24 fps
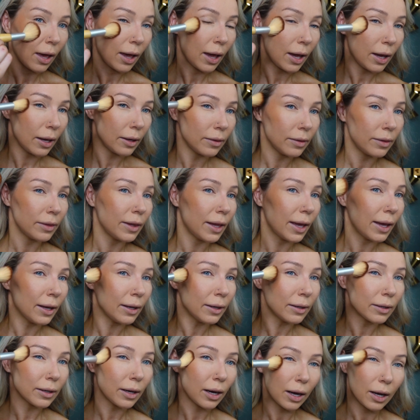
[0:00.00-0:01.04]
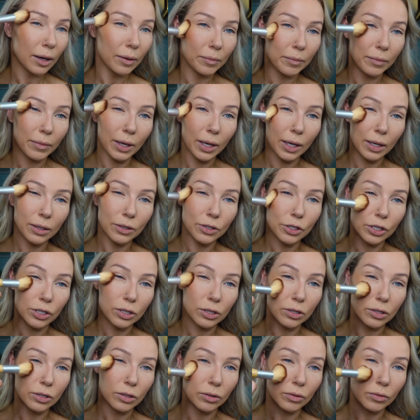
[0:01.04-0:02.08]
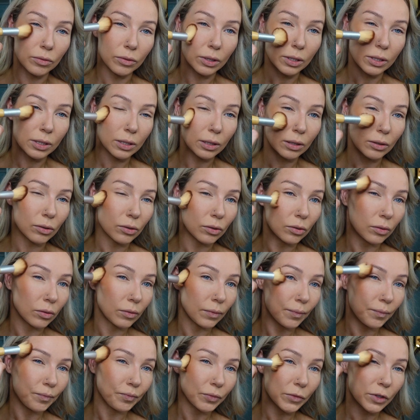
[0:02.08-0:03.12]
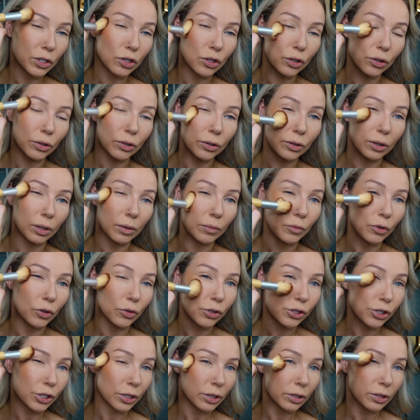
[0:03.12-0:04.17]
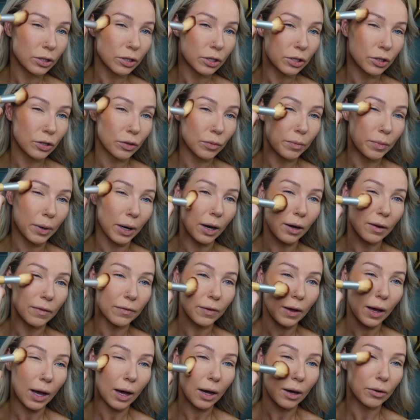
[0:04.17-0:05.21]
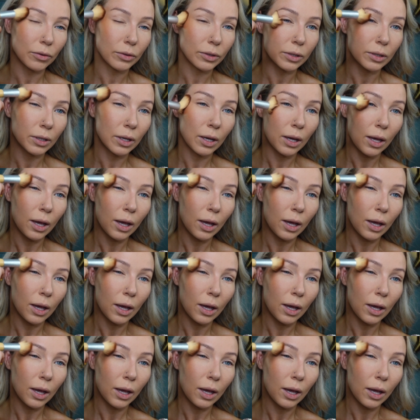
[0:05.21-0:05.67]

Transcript: And then I may just do this little circular motions to buff out